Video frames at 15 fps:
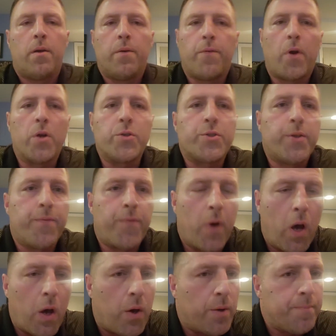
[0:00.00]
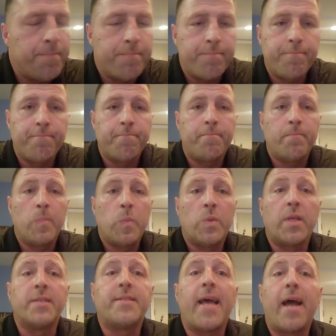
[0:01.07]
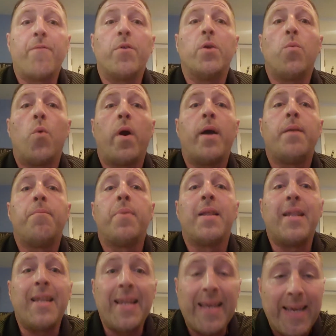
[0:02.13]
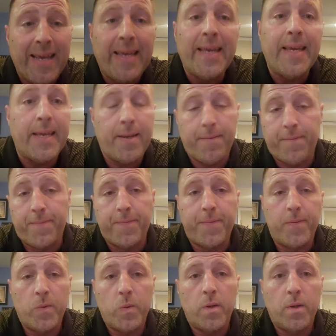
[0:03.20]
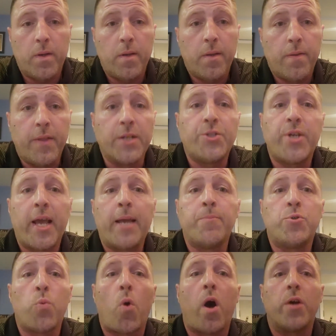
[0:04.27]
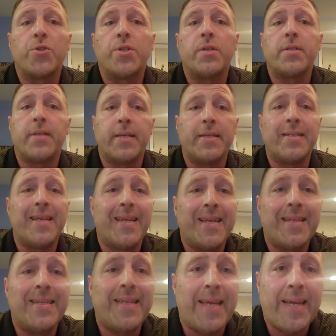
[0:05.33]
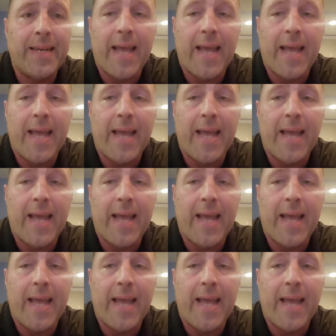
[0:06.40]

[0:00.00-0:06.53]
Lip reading: First of all, does everyone believe that James Washington did indeed